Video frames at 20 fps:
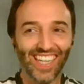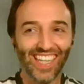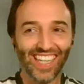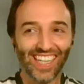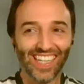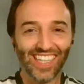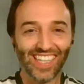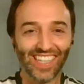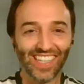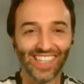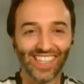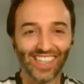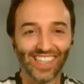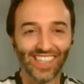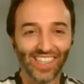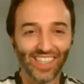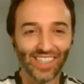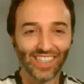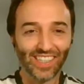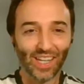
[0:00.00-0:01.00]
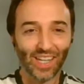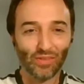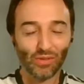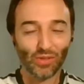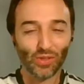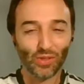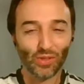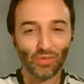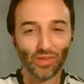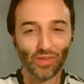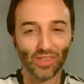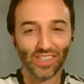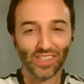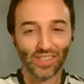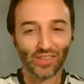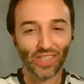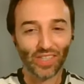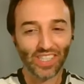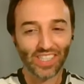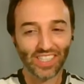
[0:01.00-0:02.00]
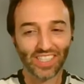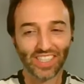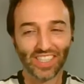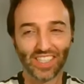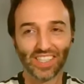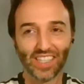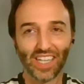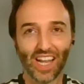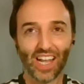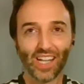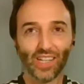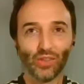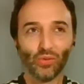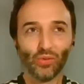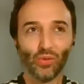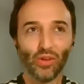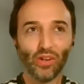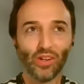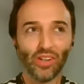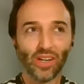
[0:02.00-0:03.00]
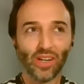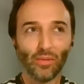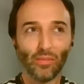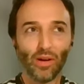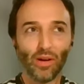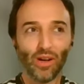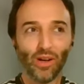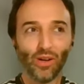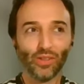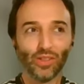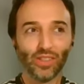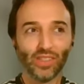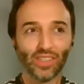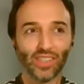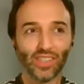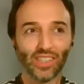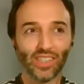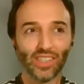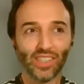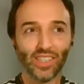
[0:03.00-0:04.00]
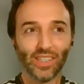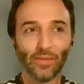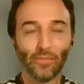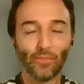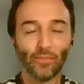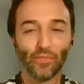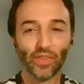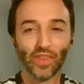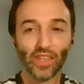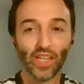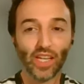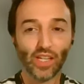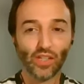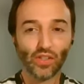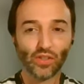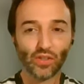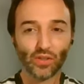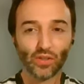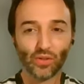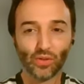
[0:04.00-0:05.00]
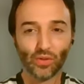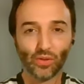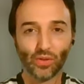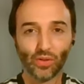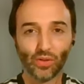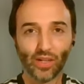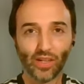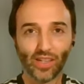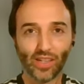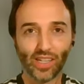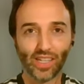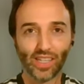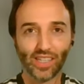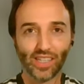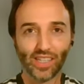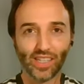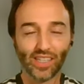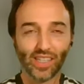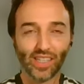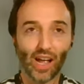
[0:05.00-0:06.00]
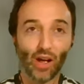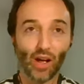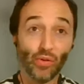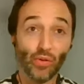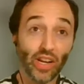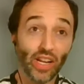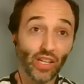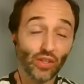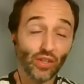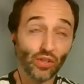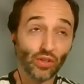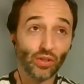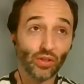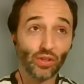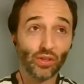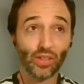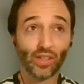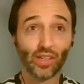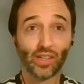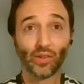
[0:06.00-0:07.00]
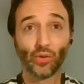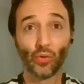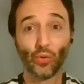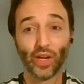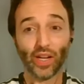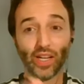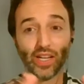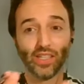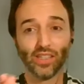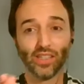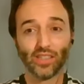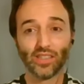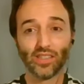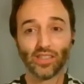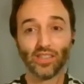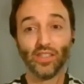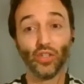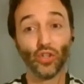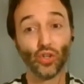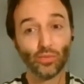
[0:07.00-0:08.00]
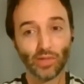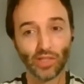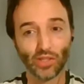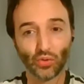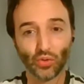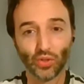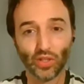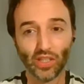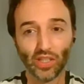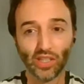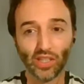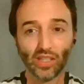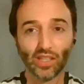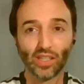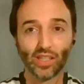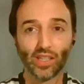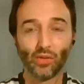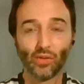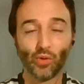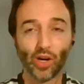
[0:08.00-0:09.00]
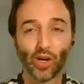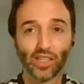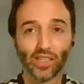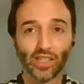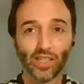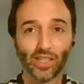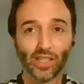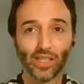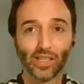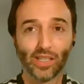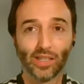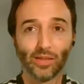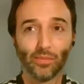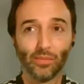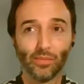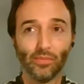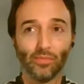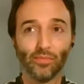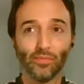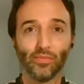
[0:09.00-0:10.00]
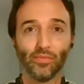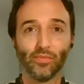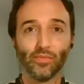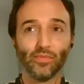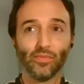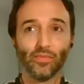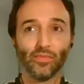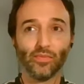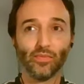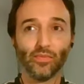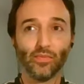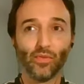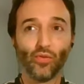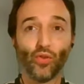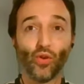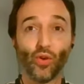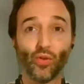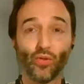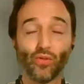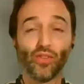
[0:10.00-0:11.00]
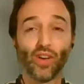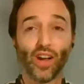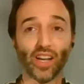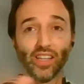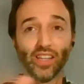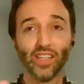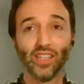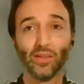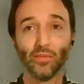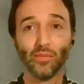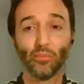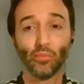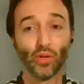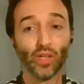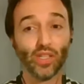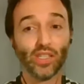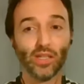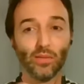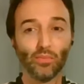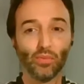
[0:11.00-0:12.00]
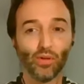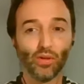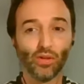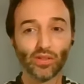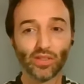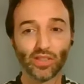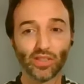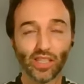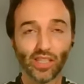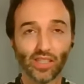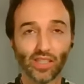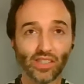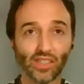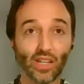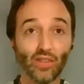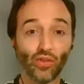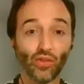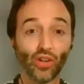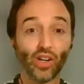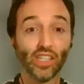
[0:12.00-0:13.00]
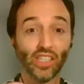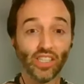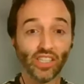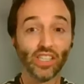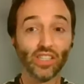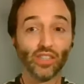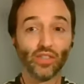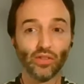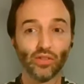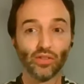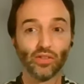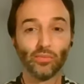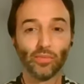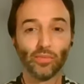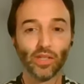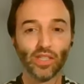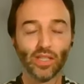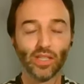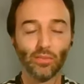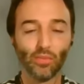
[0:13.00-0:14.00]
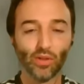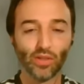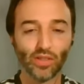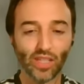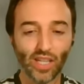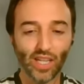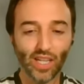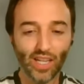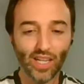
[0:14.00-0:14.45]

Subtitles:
And there, that was super interesting to learn about nature, how nature creates geometry, what are the form finding principles and self-organization principles